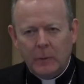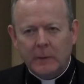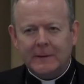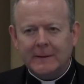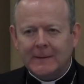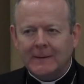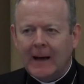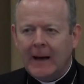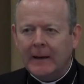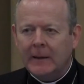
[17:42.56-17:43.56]
was a
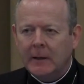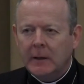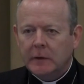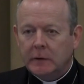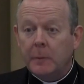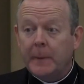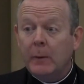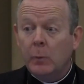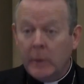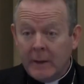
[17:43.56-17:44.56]
desire to
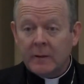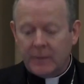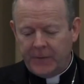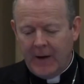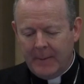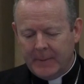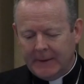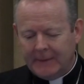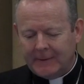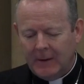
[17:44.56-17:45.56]
be with
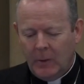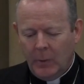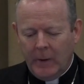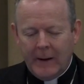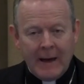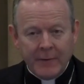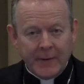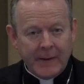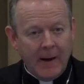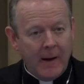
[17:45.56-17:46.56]
families
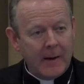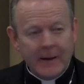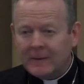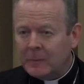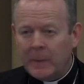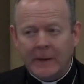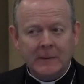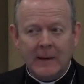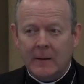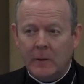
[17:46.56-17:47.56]
wherever they are,
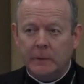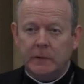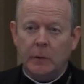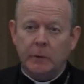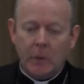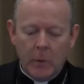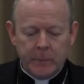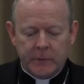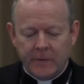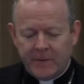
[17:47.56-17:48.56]
especially those whose
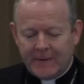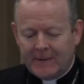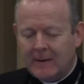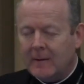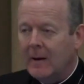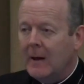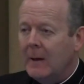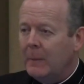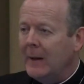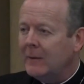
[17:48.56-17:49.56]
homes are visited
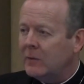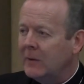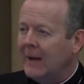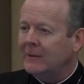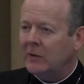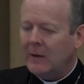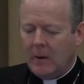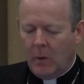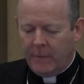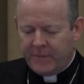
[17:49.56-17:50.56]
by
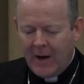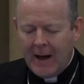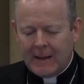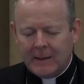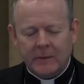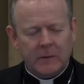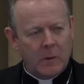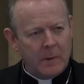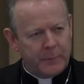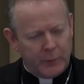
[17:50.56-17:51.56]
tragedy or violence
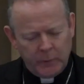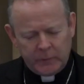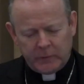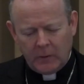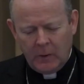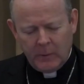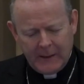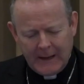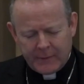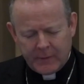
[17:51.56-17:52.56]
or abuse or
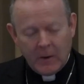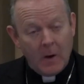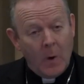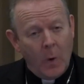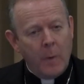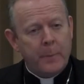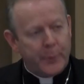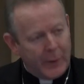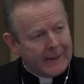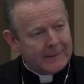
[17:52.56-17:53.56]
whatever, or
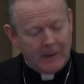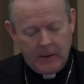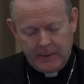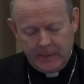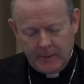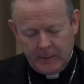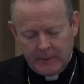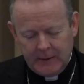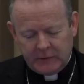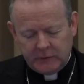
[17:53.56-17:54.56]
breakdown in their
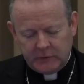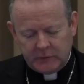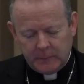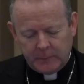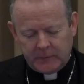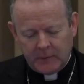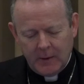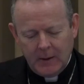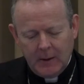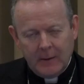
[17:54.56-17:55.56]
relationships.
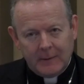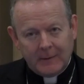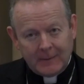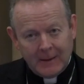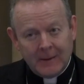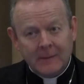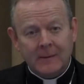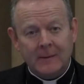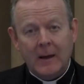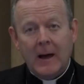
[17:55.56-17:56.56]
The
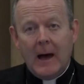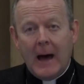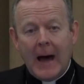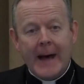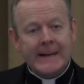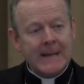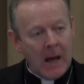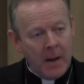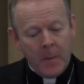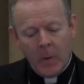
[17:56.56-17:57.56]
synods and
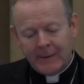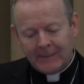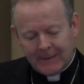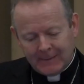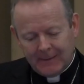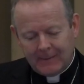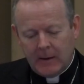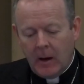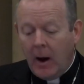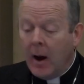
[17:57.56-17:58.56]
Amoris
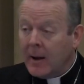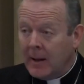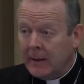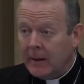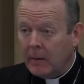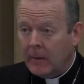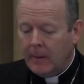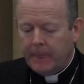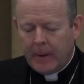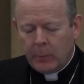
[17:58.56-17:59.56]
Laetitia are clear
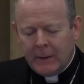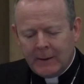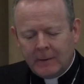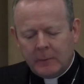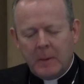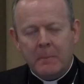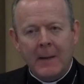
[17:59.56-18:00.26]
that we need to be